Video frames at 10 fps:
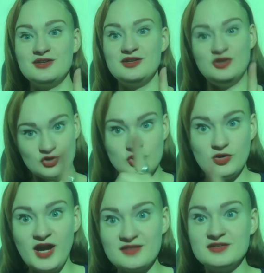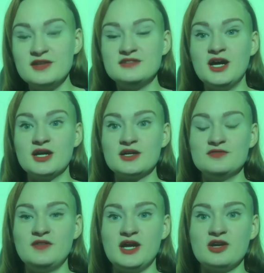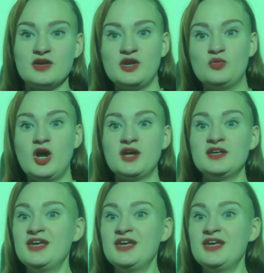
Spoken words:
you're correct, it is a hunk of fire and rock.